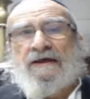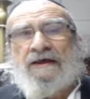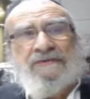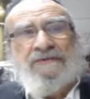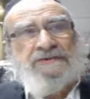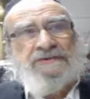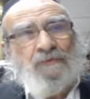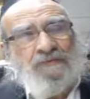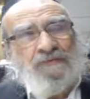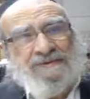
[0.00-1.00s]
And this is
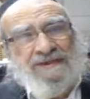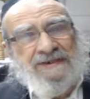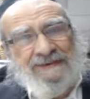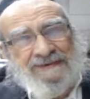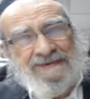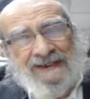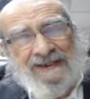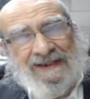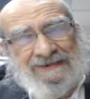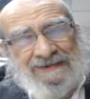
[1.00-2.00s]
what we're saying is not,
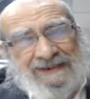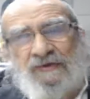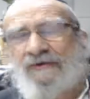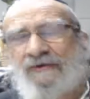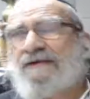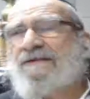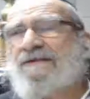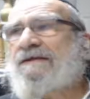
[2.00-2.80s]
it's not correct.